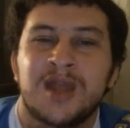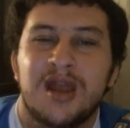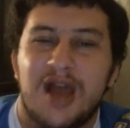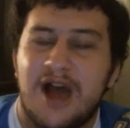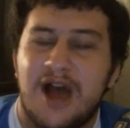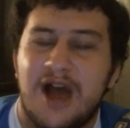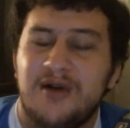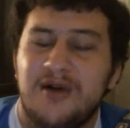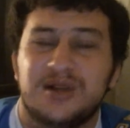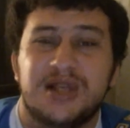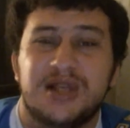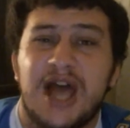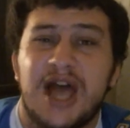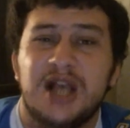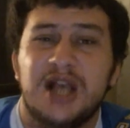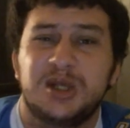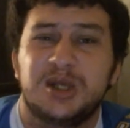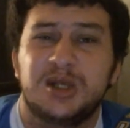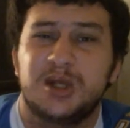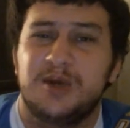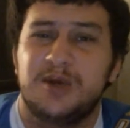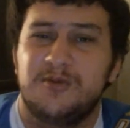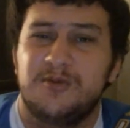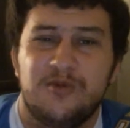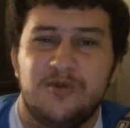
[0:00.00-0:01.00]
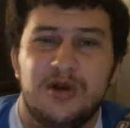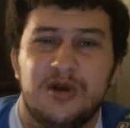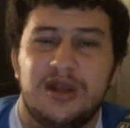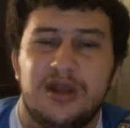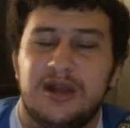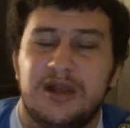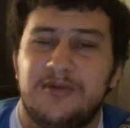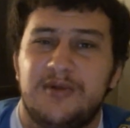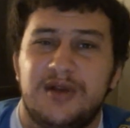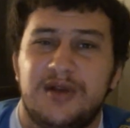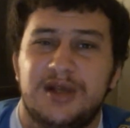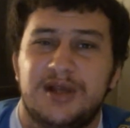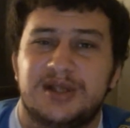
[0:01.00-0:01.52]
I was actually really,
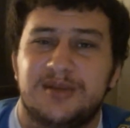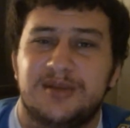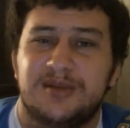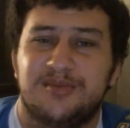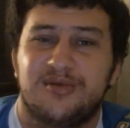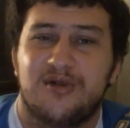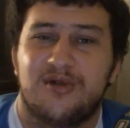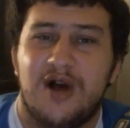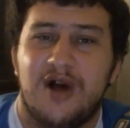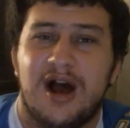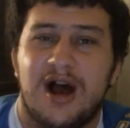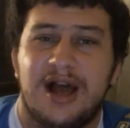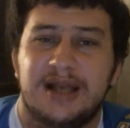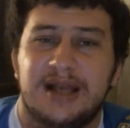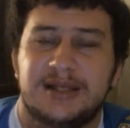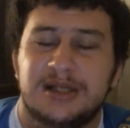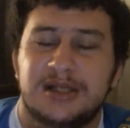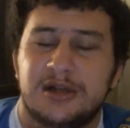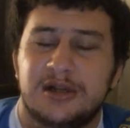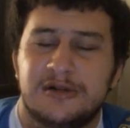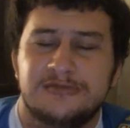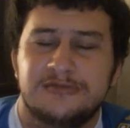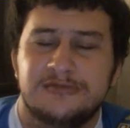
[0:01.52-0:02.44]
really surprised,